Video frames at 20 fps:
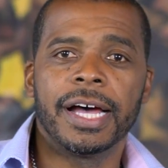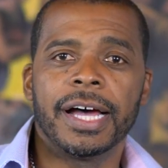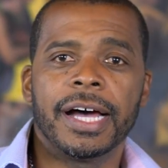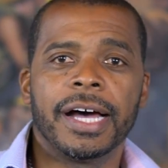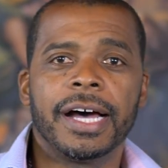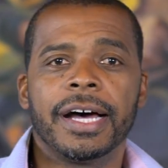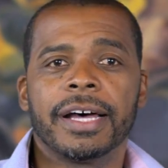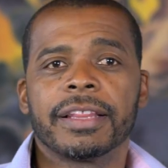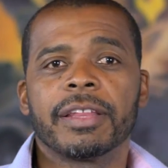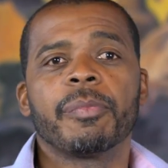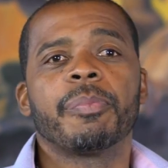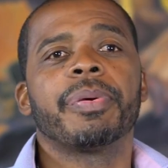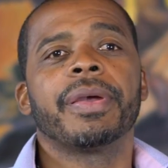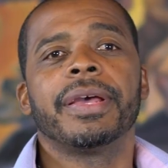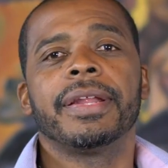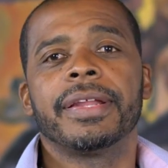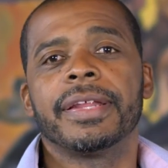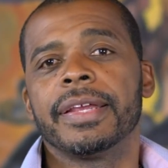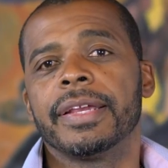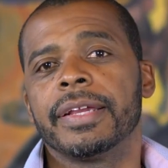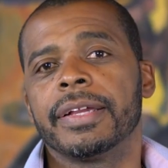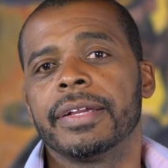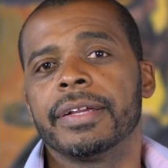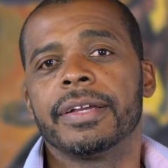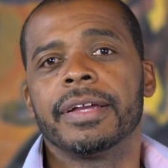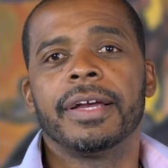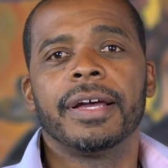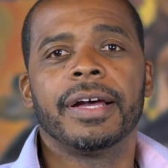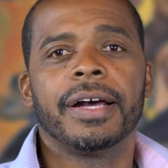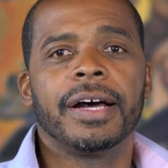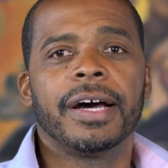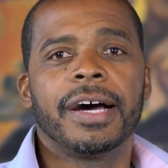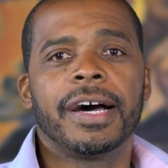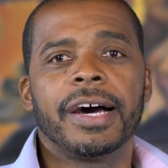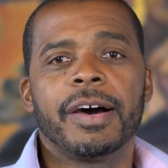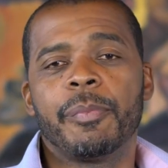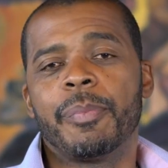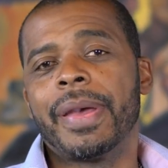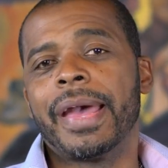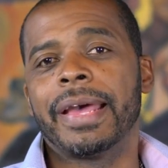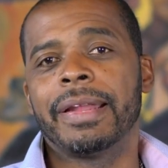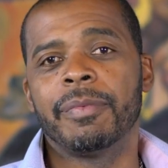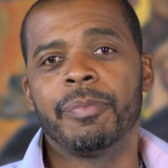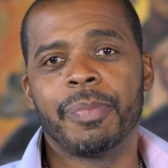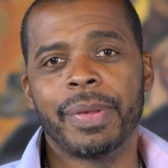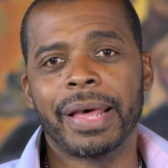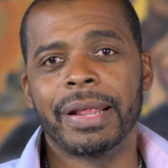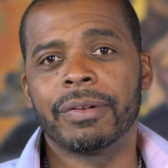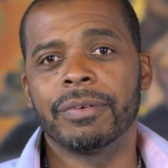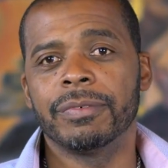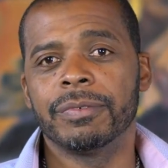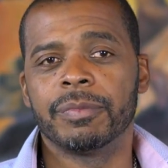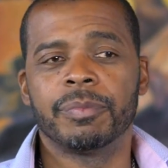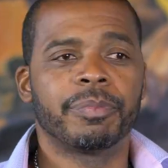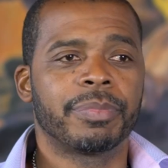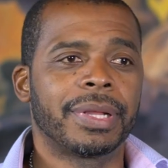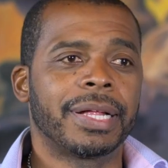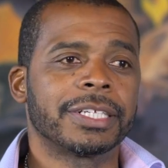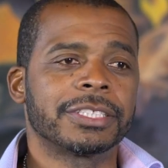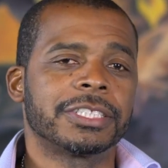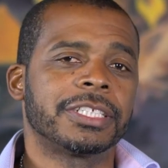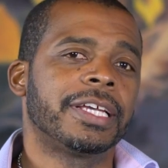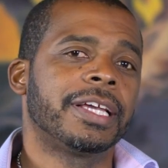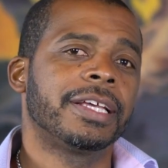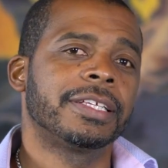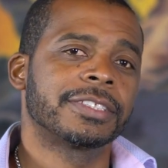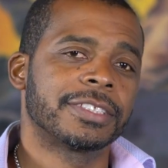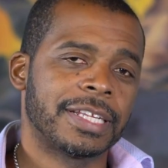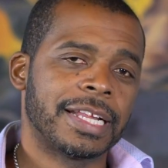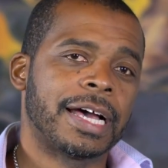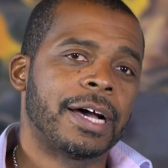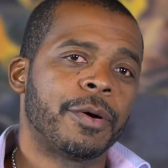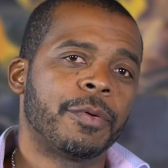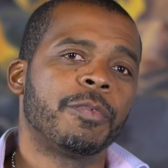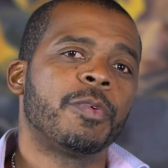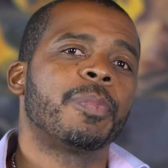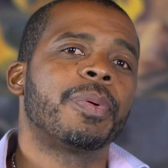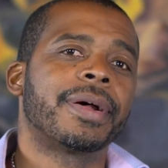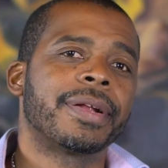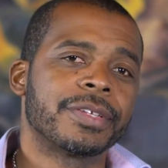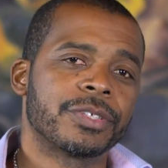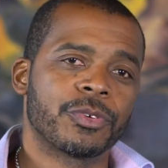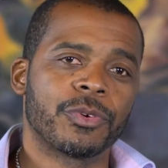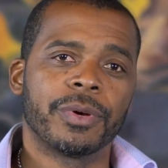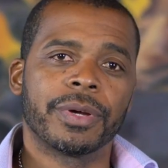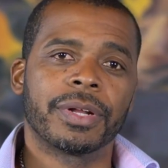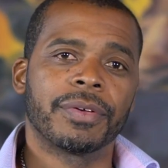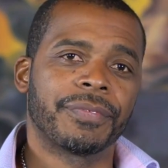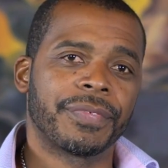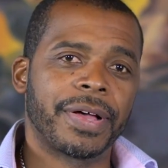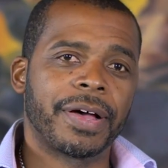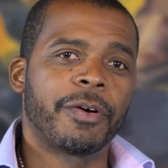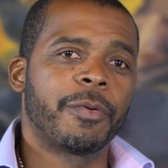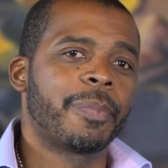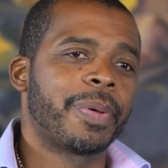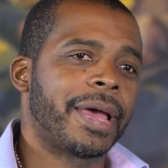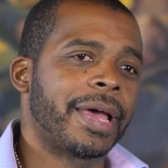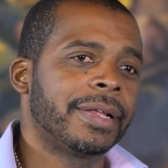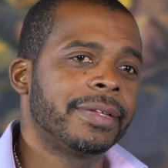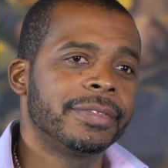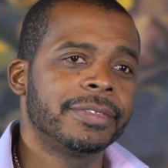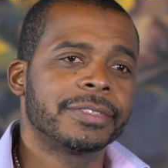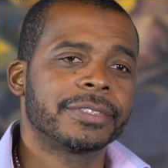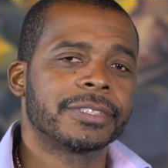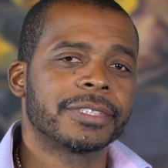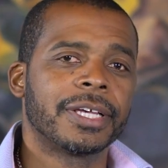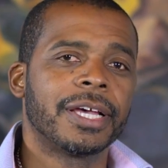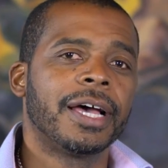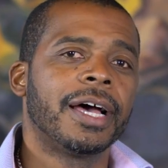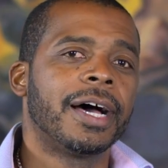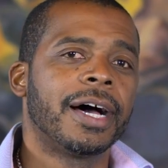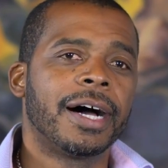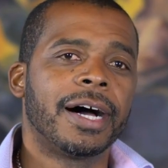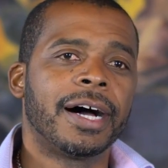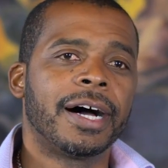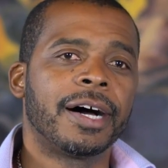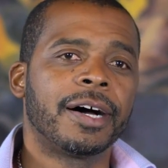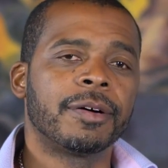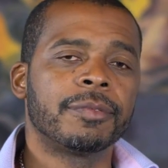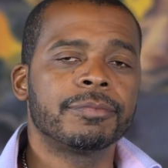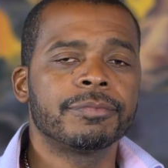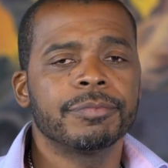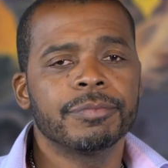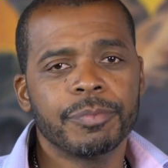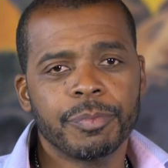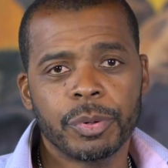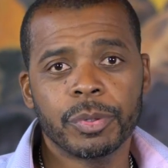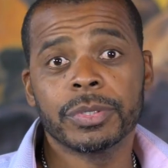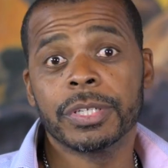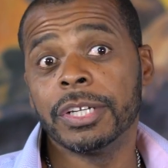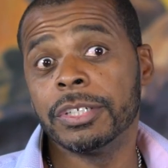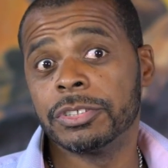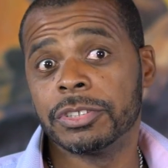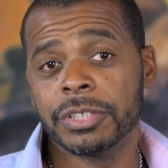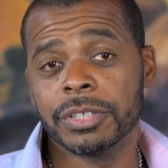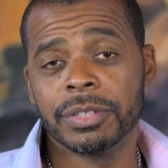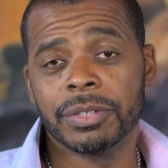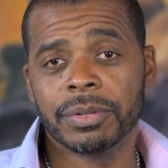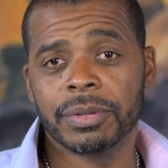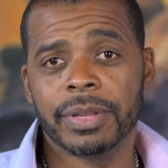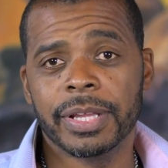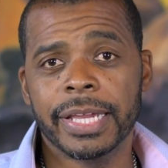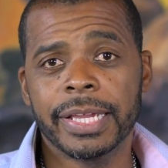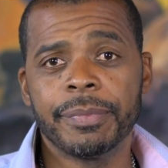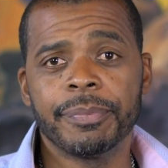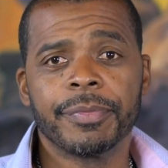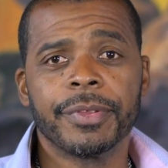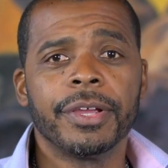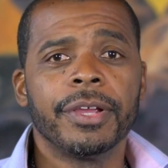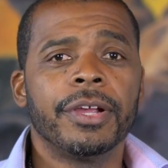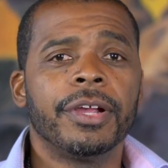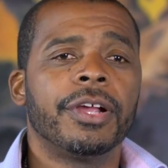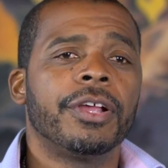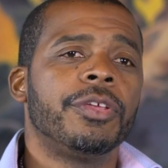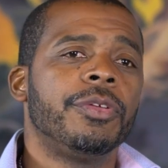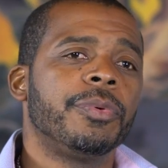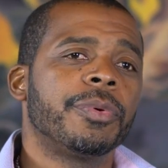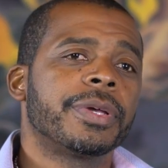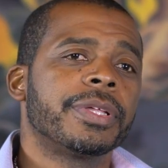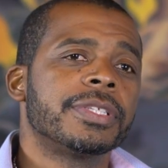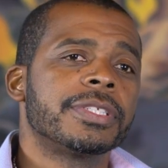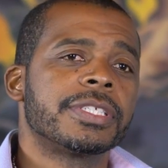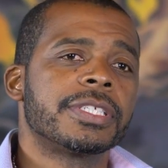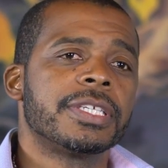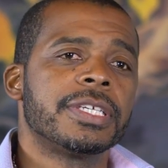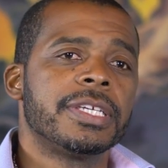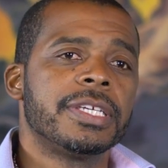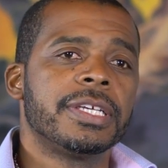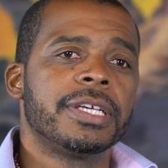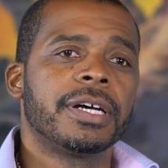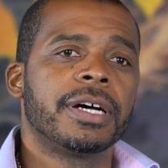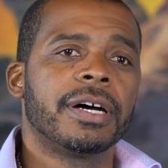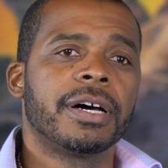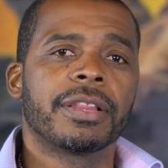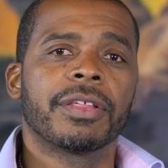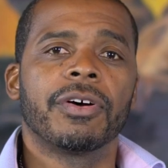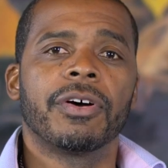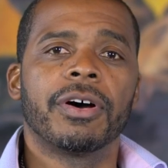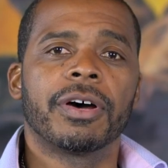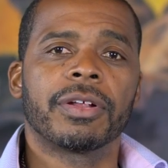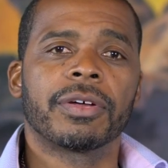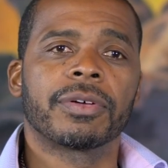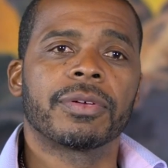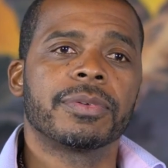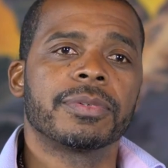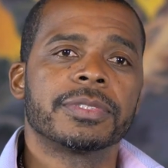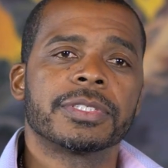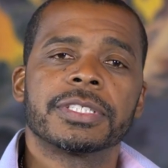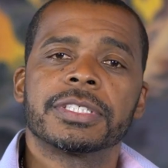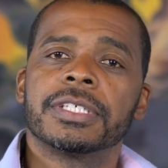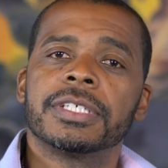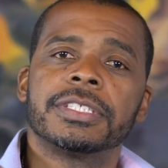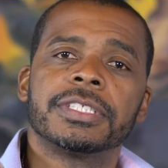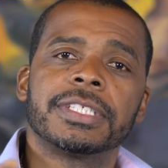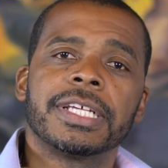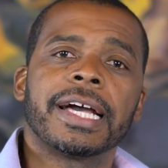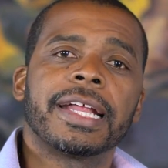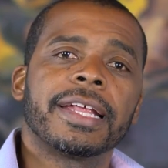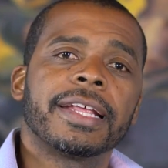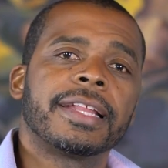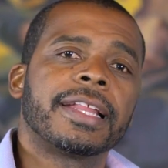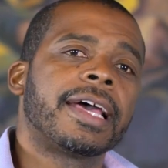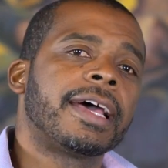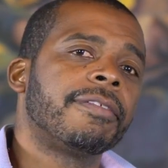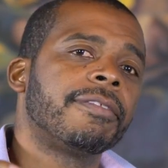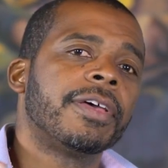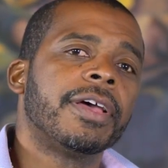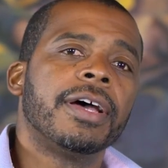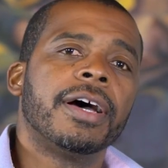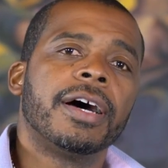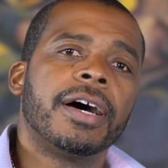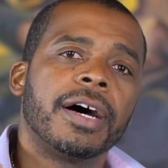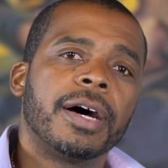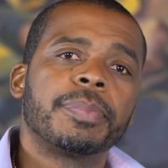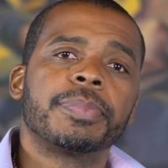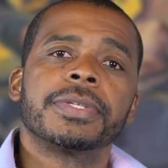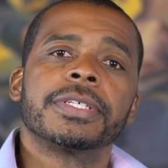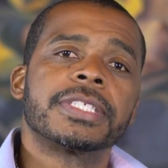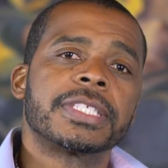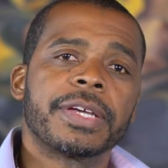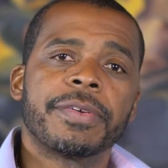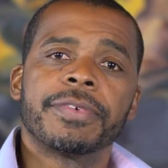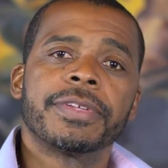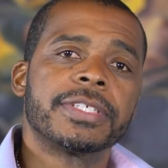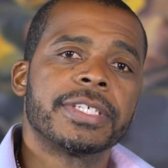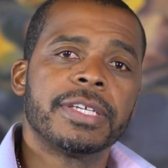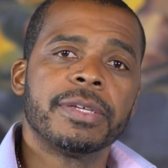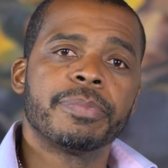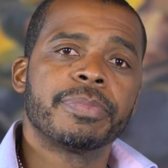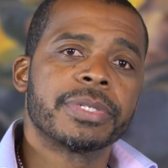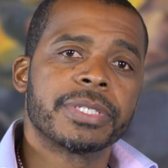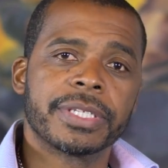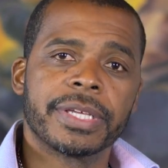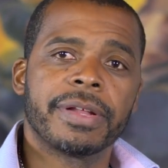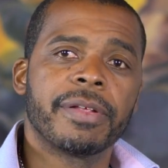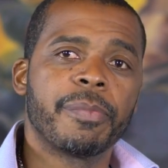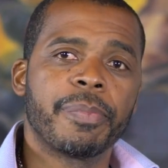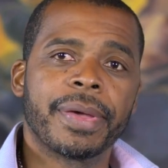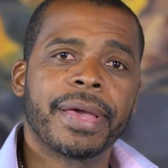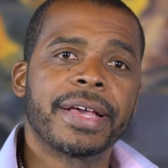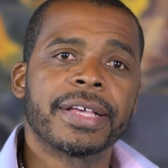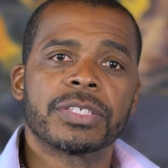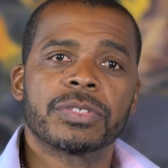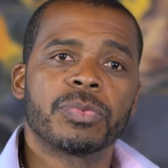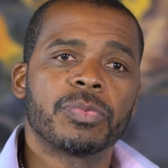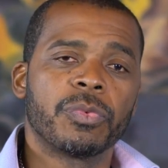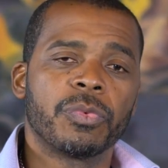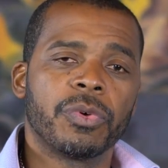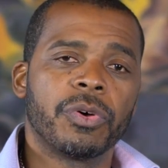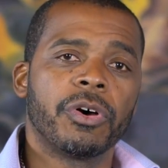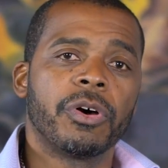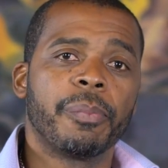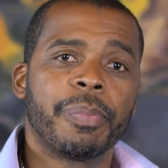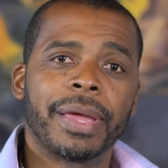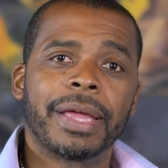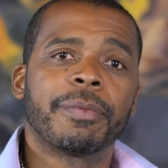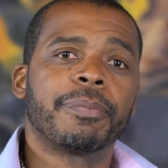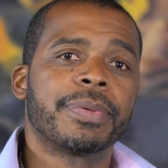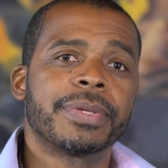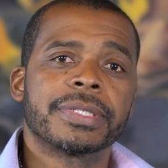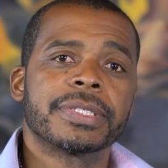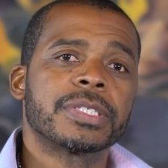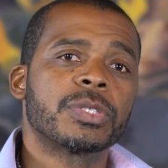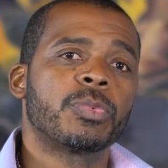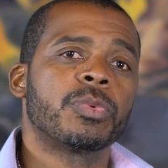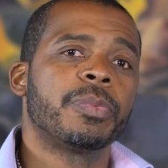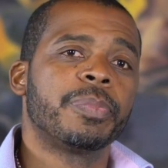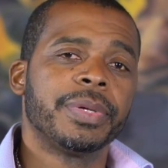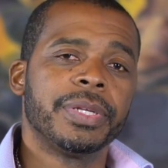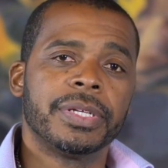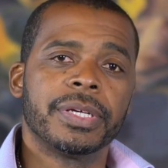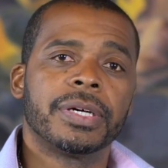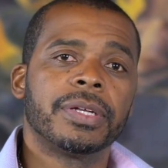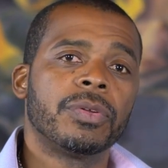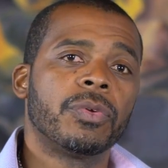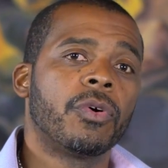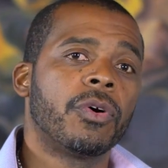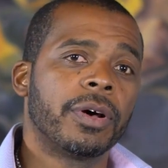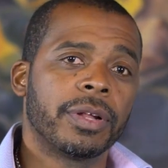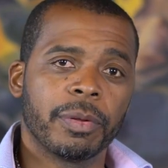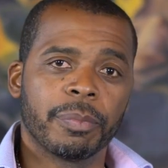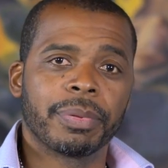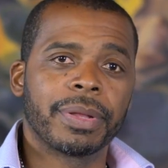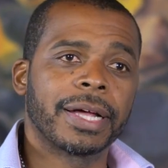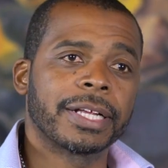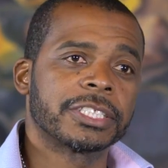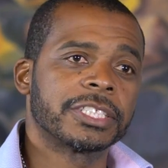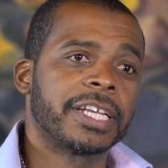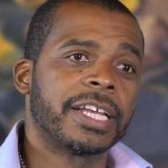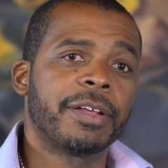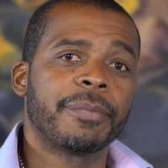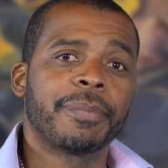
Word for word: uh, the pending uh, patent battle on blockchains. Now everybody's going to file patents. Um, potentially a little late. You can see other articles citing that up to seventeen percent of banks or bank business will be done on a blockchain